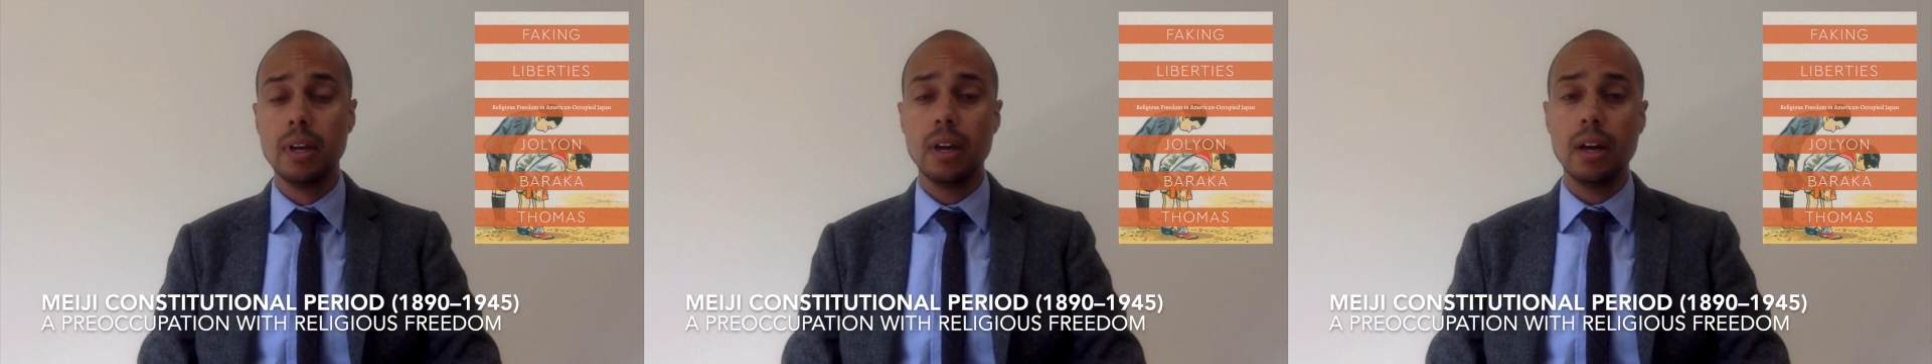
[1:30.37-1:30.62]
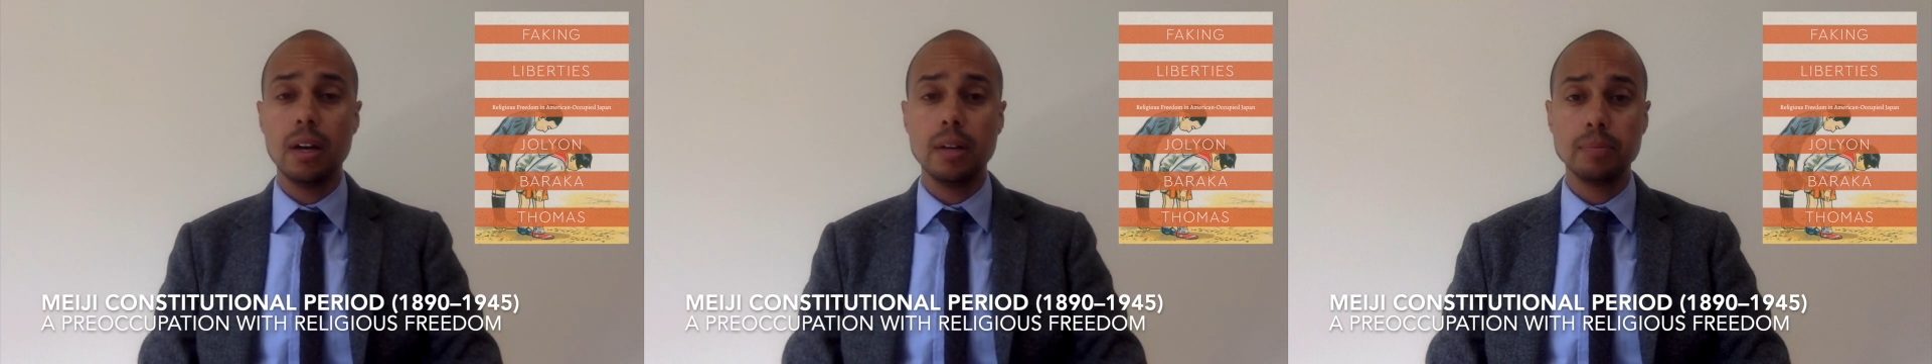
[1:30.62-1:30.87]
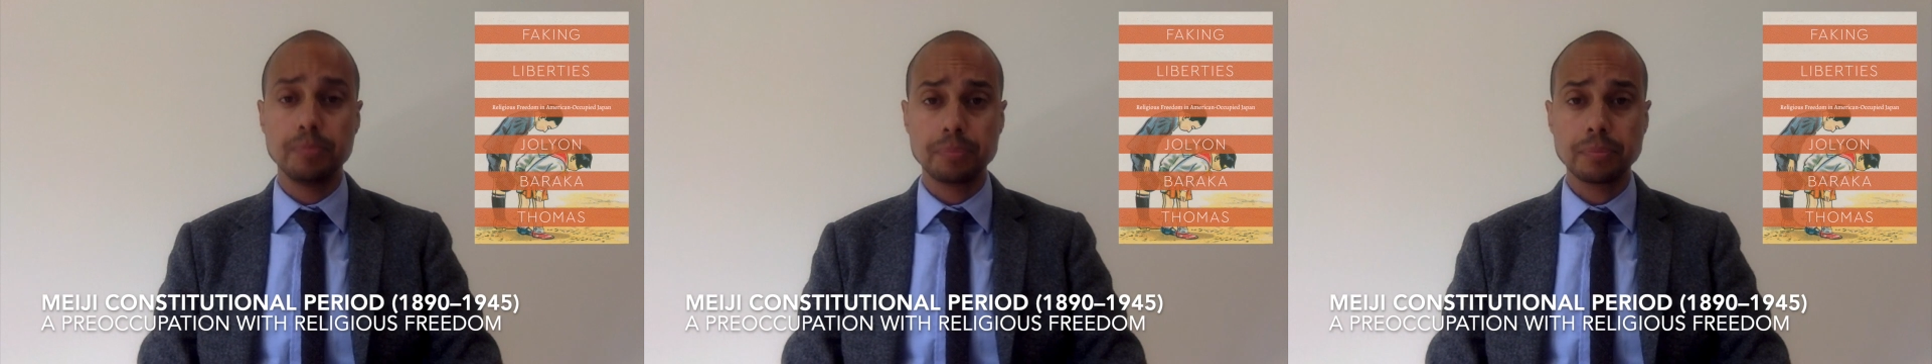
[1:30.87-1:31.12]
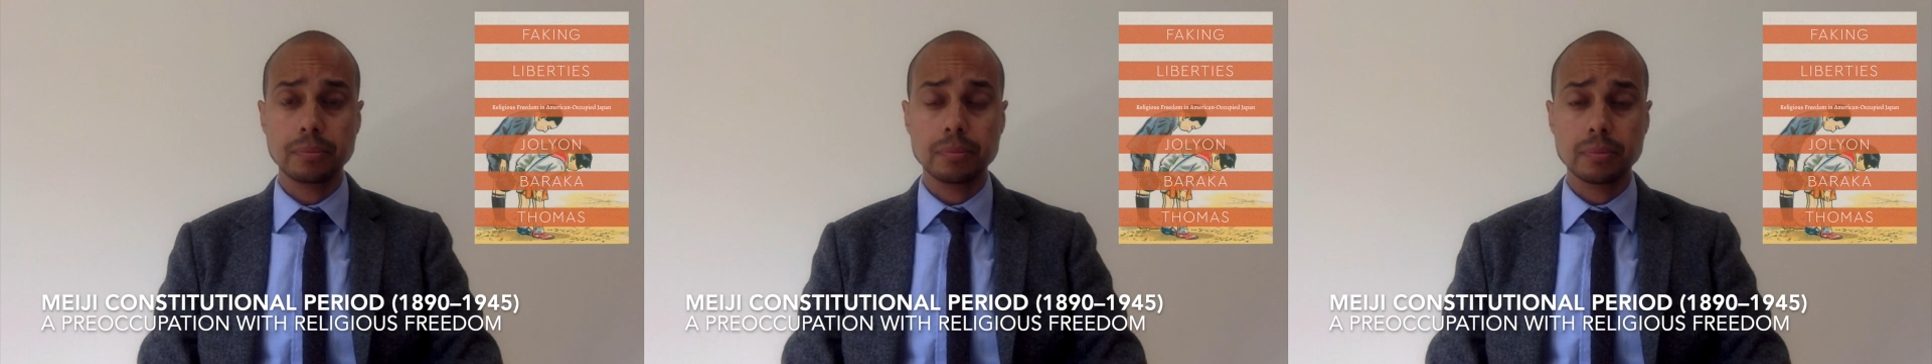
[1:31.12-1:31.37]

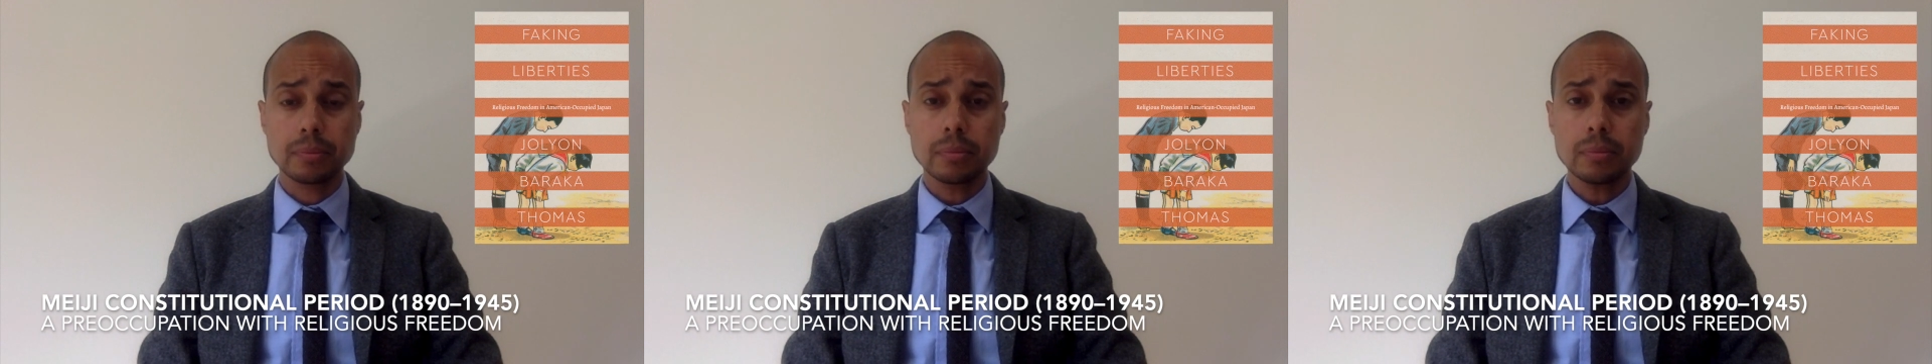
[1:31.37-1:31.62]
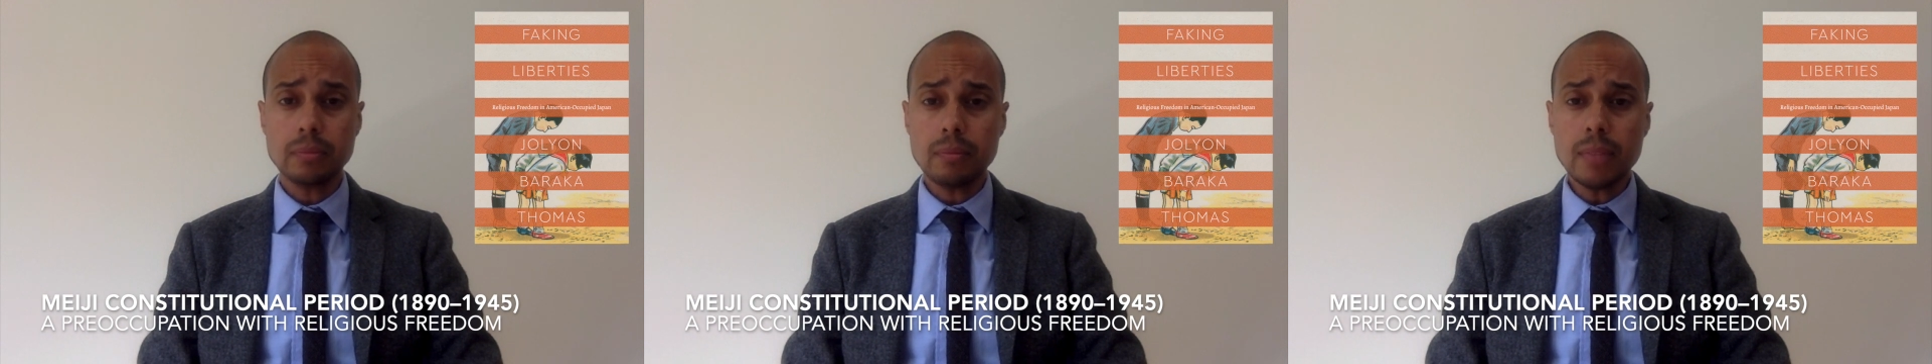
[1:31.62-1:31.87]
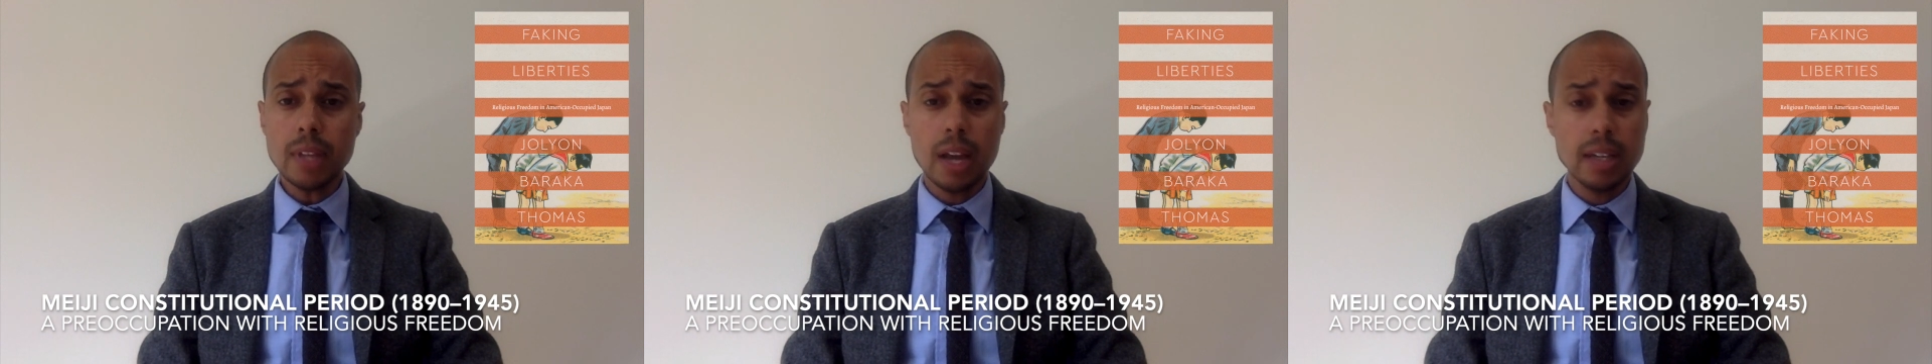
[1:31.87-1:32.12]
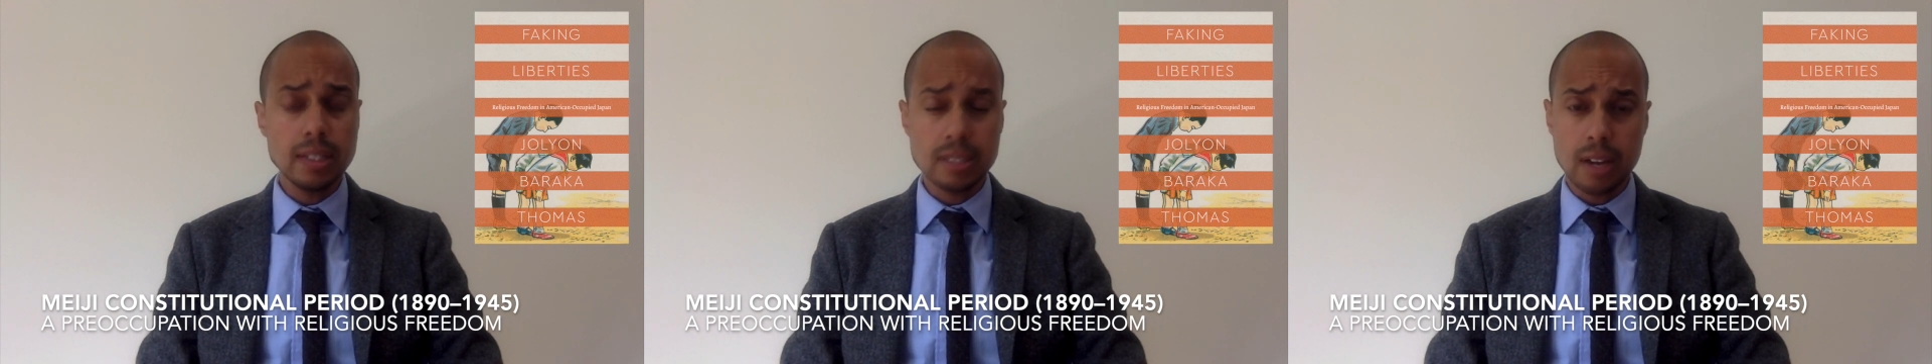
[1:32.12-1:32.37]

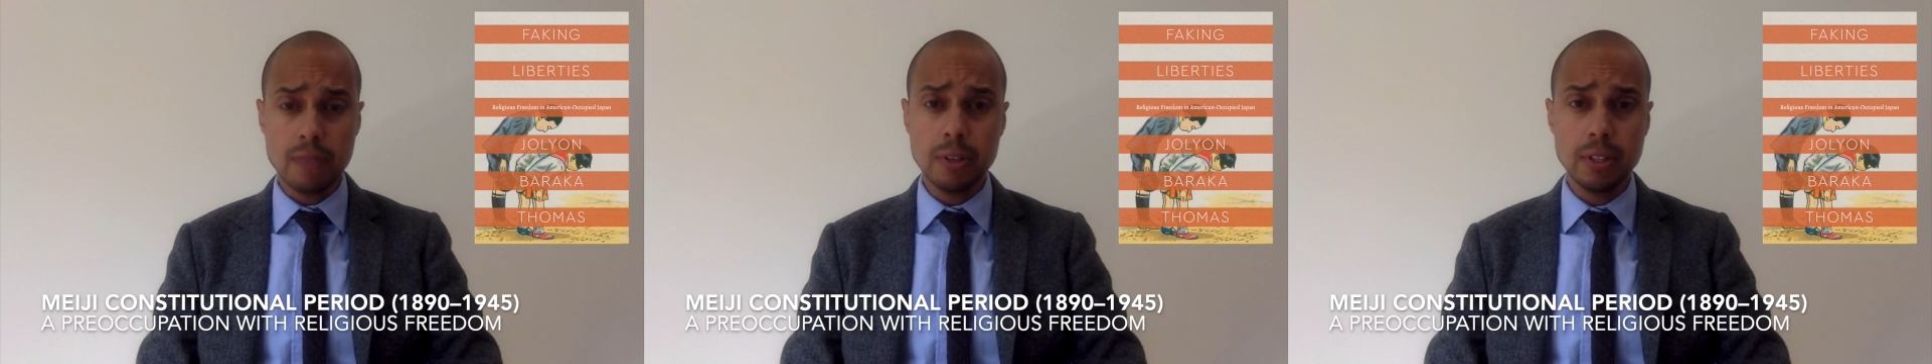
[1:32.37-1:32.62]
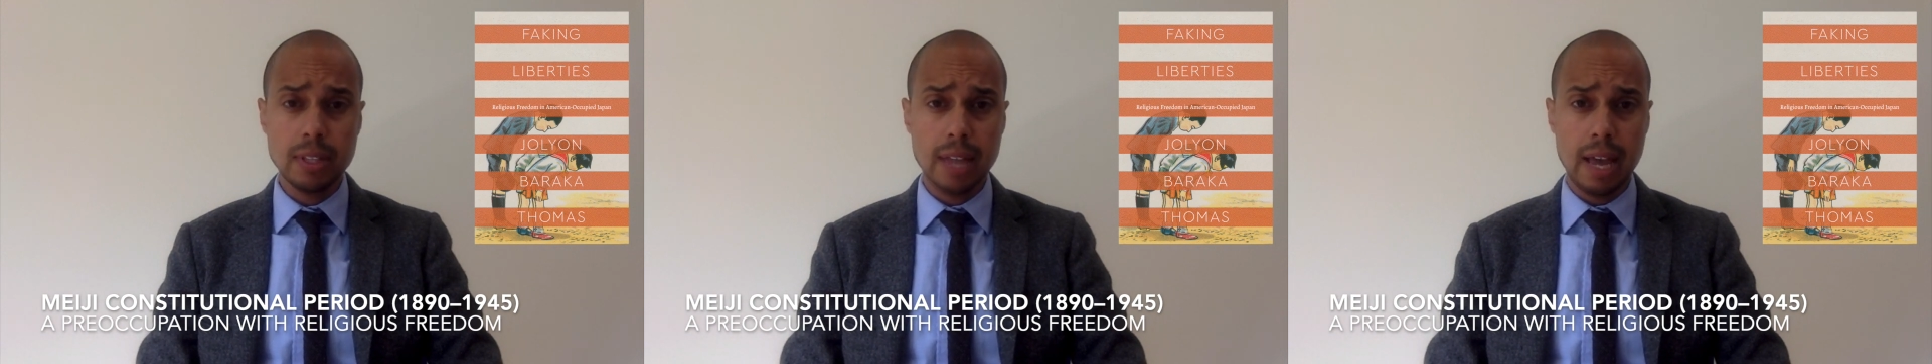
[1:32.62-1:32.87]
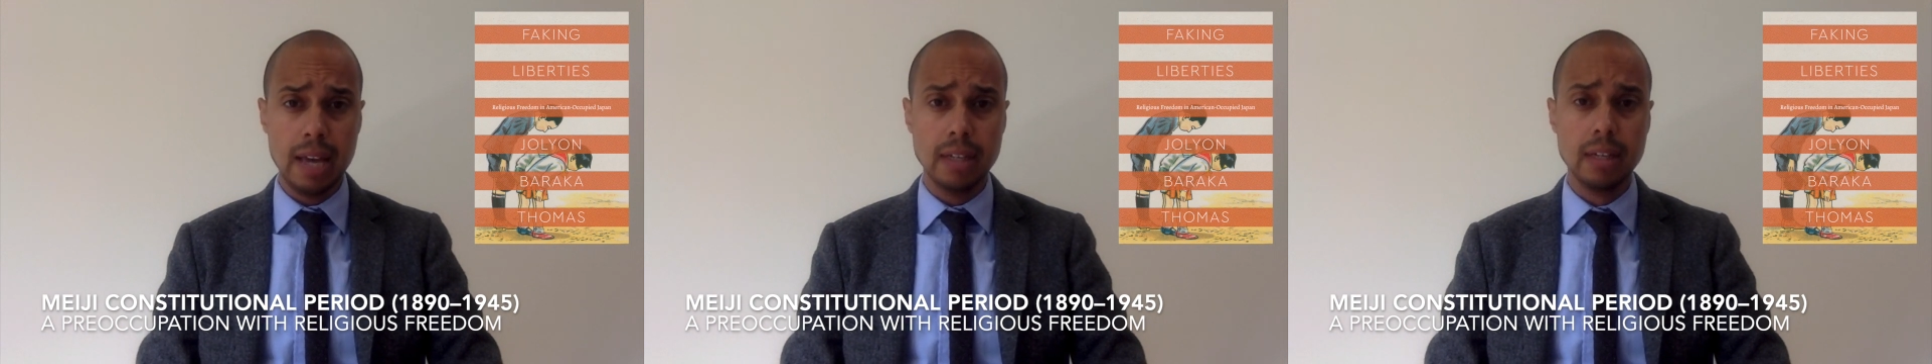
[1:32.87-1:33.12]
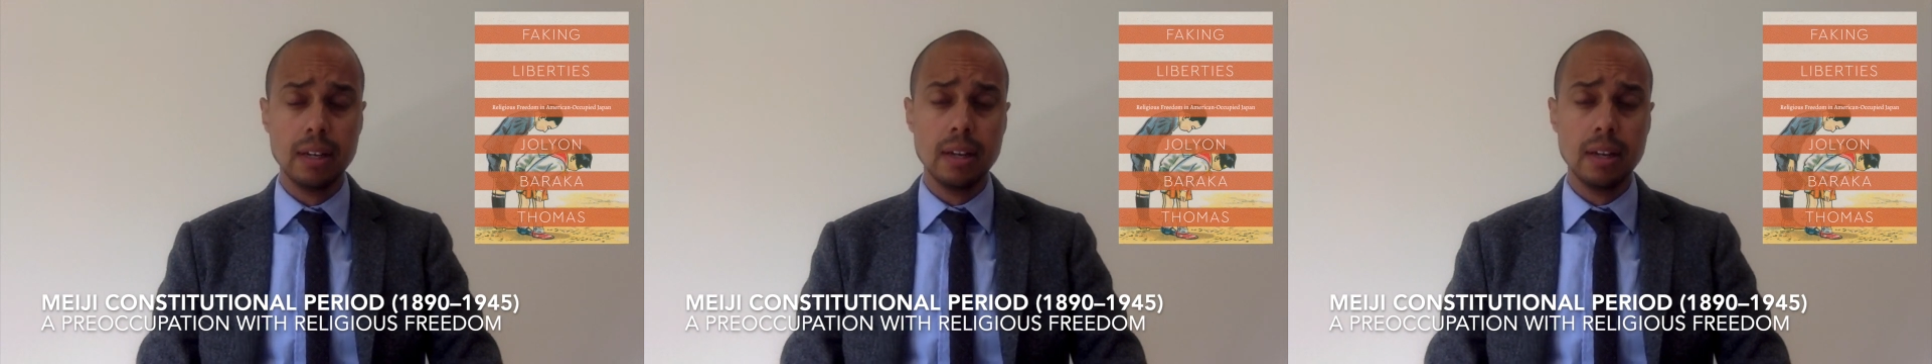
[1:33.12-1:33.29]
I discovered that